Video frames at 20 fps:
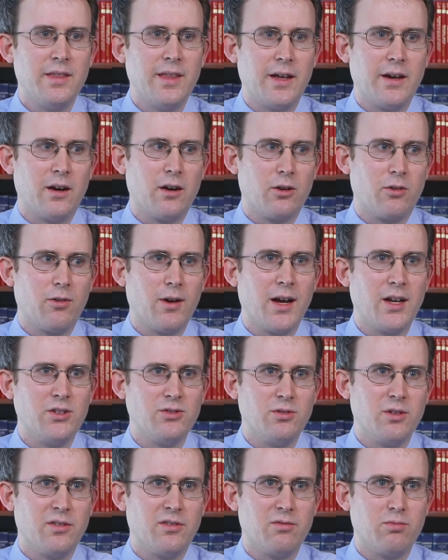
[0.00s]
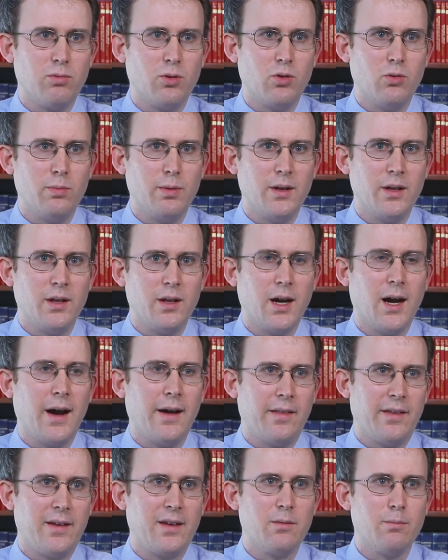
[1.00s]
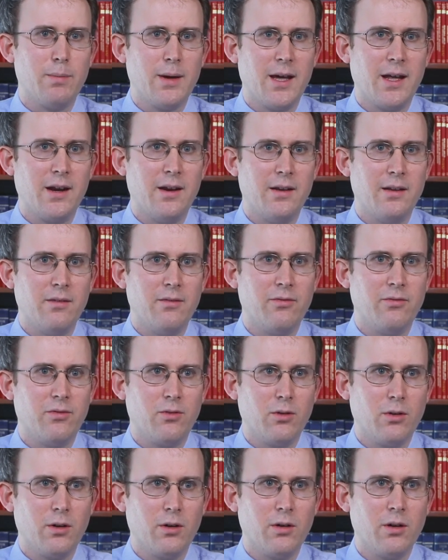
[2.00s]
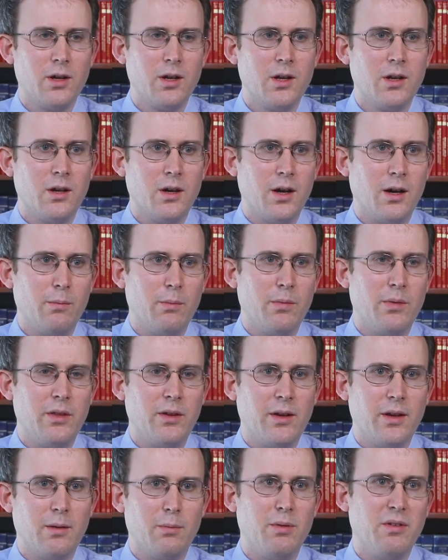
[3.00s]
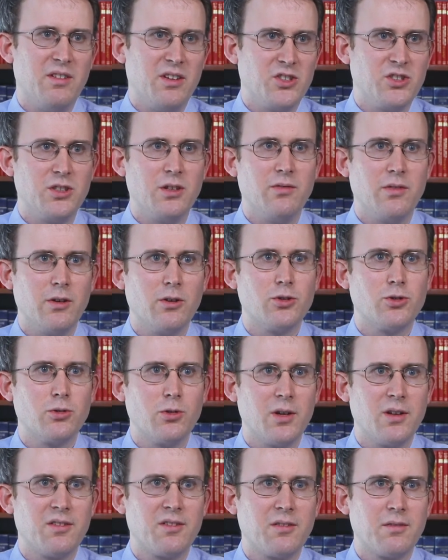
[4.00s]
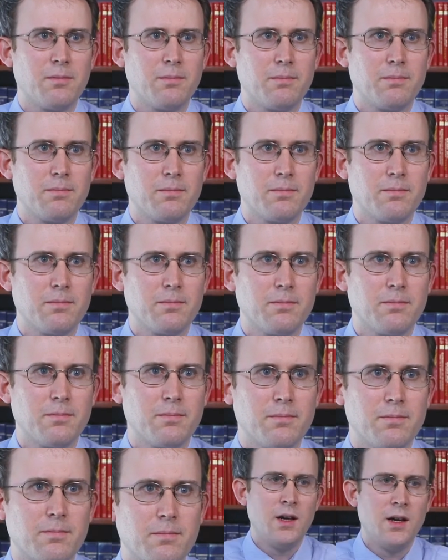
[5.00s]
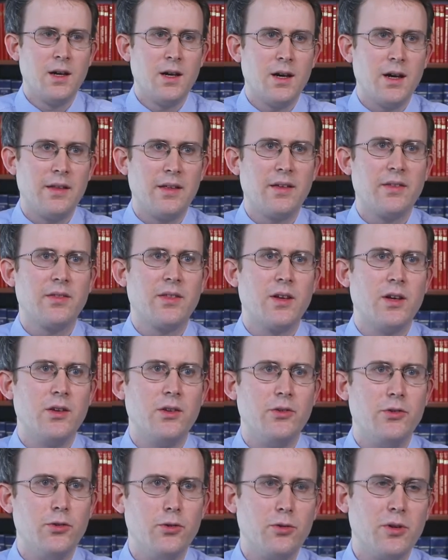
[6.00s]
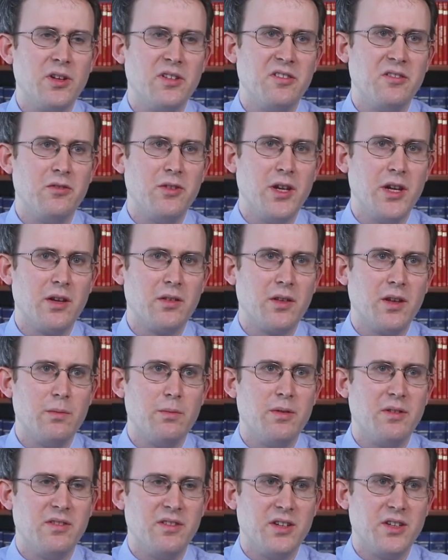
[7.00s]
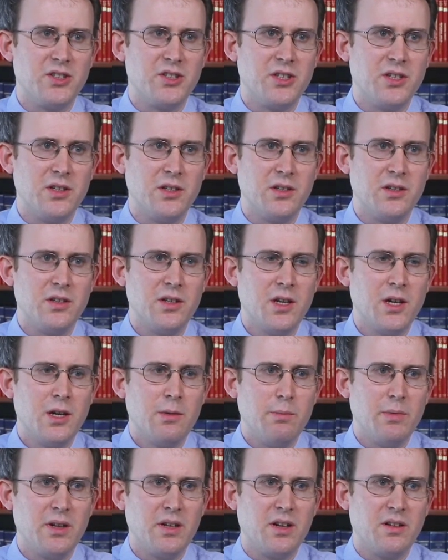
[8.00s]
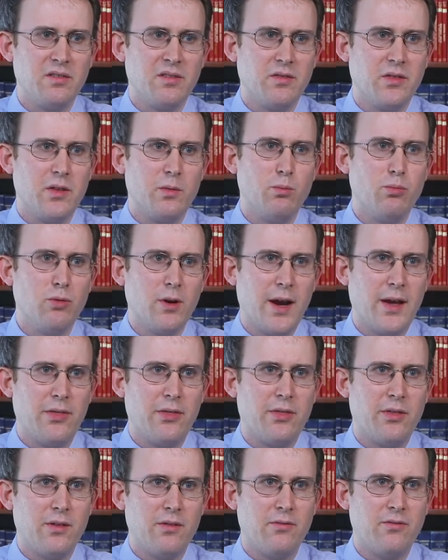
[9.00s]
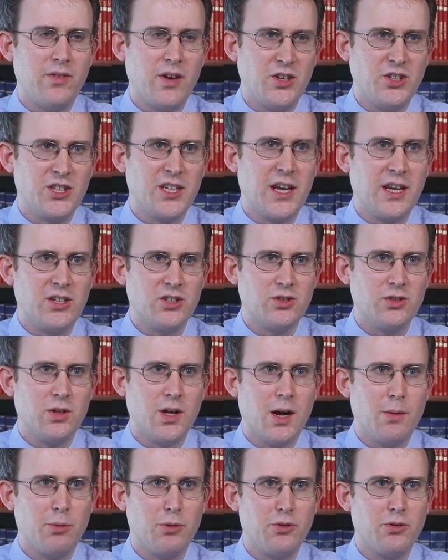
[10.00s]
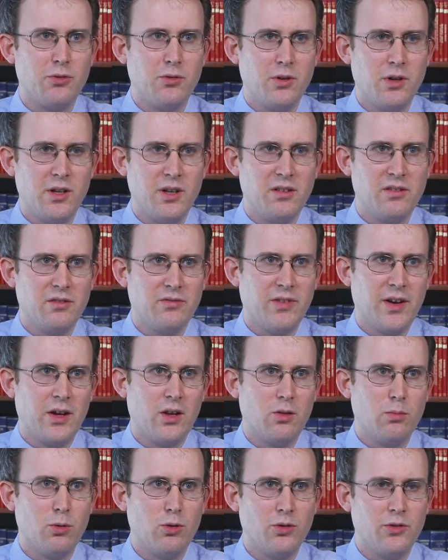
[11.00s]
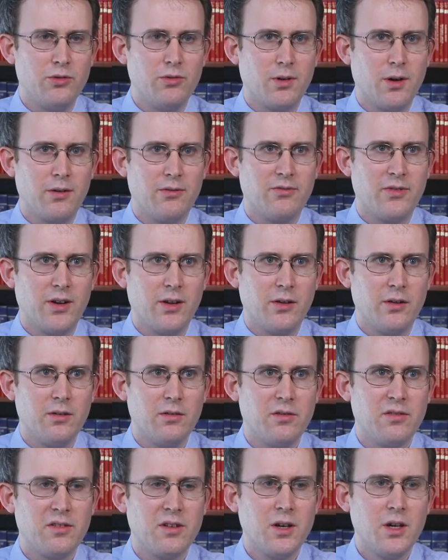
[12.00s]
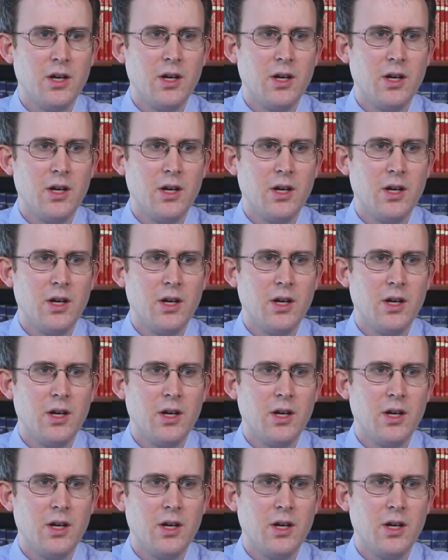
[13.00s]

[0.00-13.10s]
that our graduates will be highly competitive for um, the uh, position of their choice. I think that Duke is uniquely positioned because of the breadth of educational opportunities available to our fellows.